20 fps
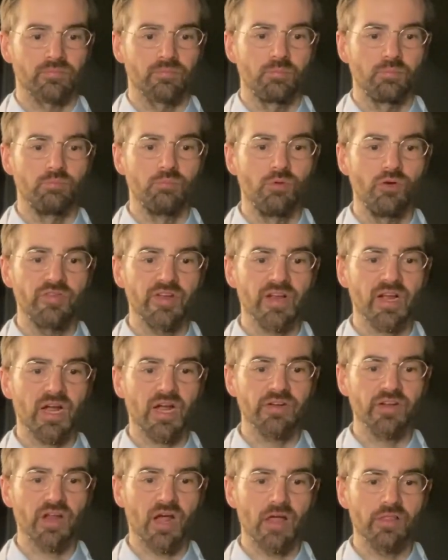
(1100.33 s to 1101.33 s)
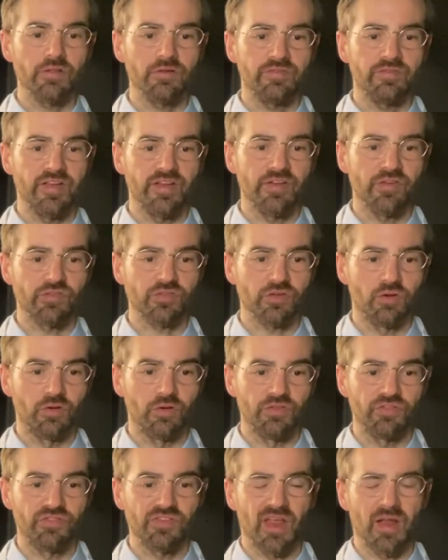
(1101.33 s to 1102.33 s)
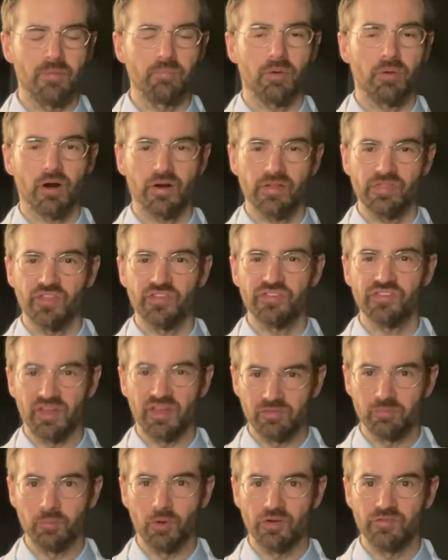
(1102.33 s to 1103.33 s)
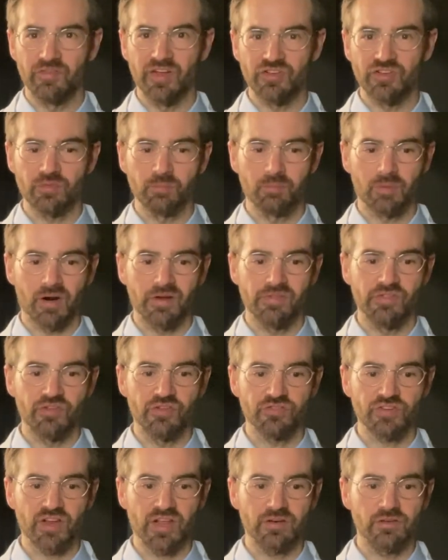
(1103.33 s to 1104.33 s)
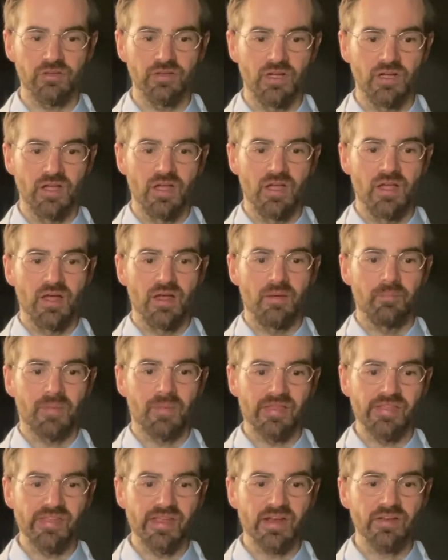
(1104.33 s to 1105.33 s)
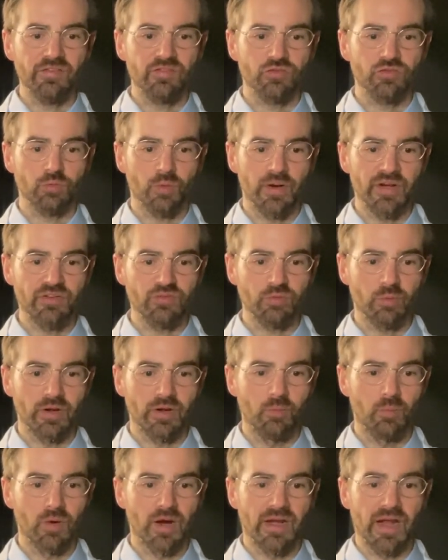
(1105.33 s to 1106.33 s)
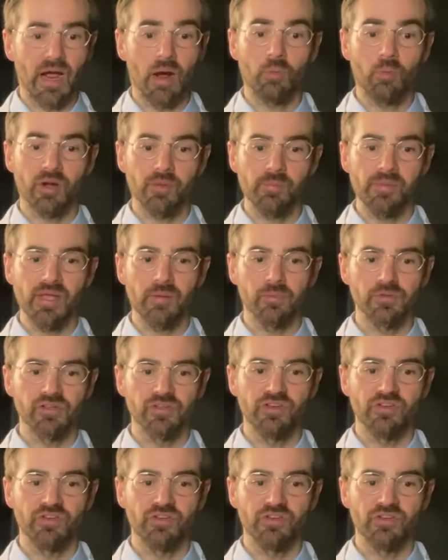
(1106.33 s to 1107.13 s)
Moving on to other fitness goals and part of the self-motivation part of this channel, by the end of 2021, I want to be able to